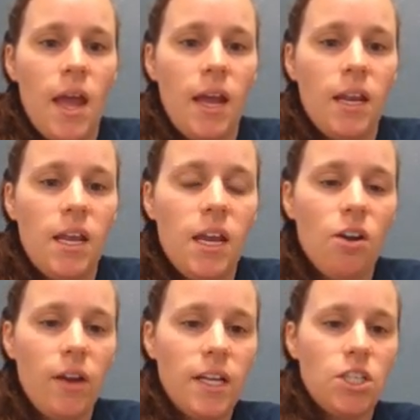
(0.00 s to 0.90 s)
And
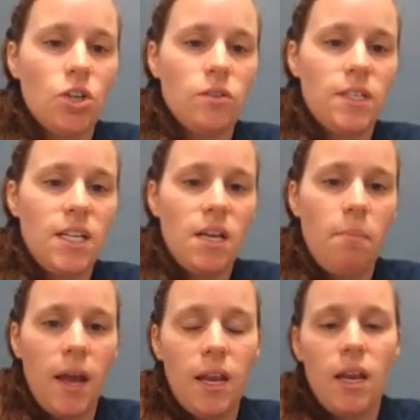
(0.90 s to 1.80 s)
here is your
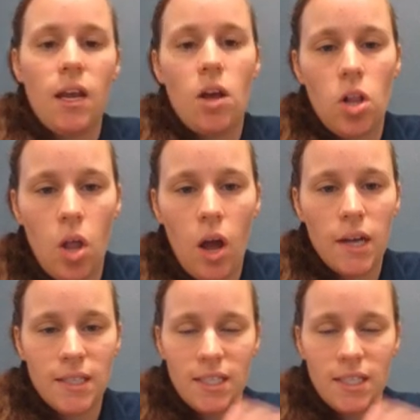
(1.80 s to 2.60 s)
dependent clause.